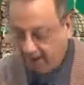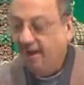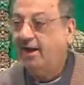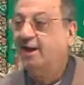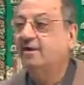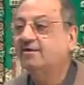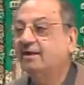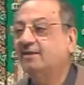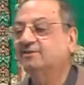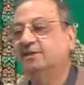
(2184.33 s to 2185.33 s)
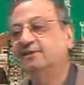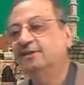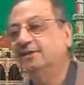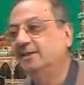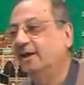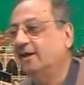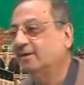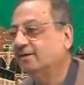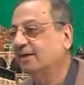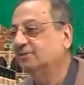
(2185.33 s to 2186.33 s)
Akhadha Sadiqi.
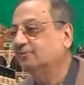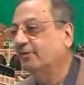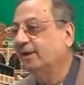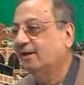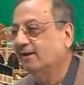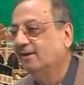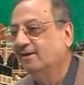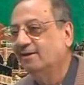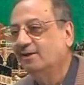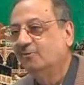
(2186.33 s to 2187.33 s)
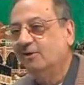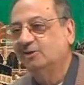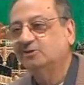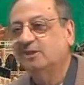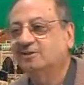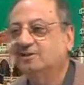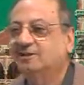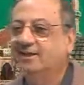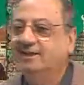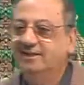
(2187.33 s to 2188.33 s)
Akhadha is fi'al. What is
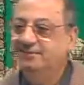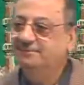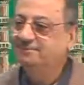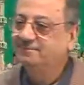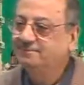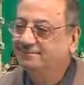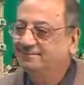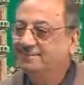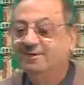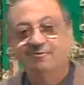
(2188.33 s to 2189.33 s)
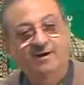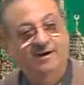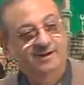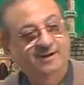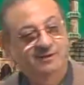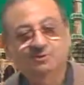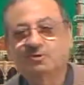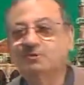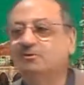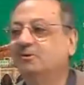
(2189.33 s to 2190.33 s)
Sadiqi? File. So
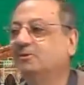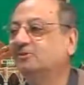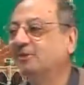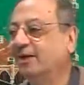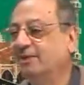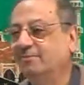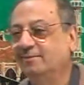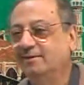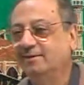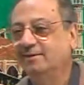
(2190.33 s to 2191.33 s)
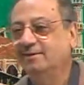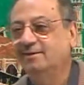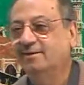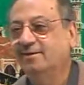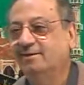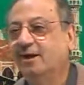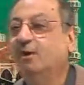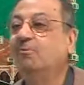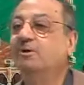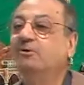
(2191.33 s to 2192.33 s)
what will you describe? How
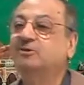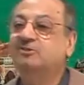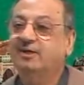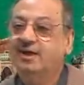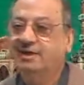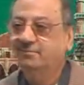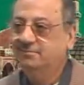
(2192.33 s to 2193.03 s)
will you describe?